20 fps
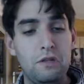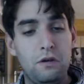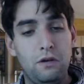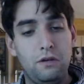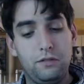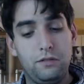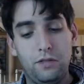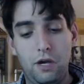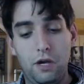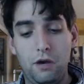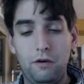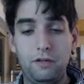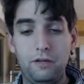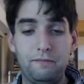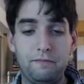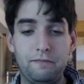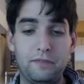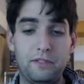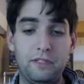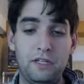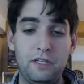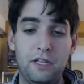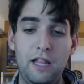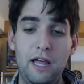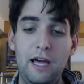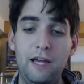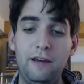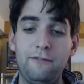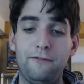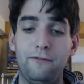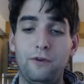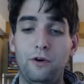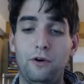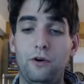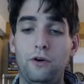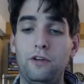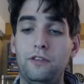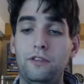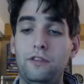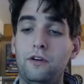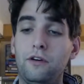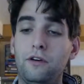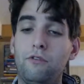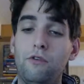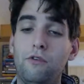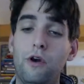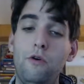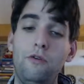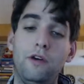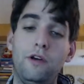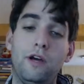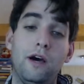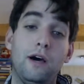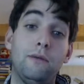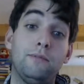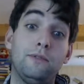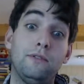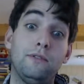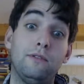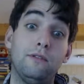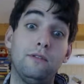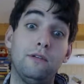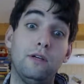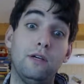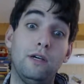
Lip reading: So, delightful. The grown-ups.